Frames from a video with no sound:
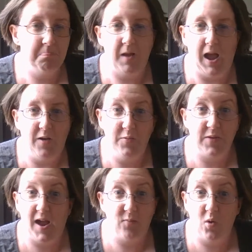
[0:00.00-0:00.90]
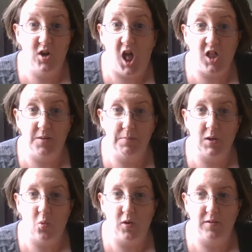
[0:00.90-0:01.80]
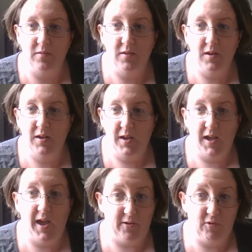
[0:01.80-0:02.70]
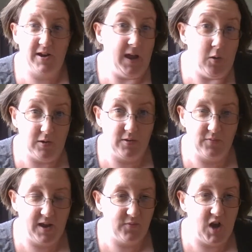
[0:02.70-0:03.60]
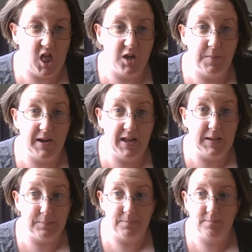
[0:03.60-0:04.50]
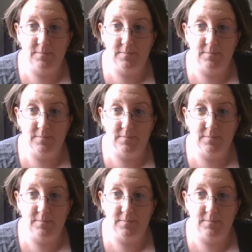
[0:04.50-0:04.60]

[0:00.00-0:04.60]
I don't even have $1 in Bitcoin. Heck, right now I don't even have $1 in my name.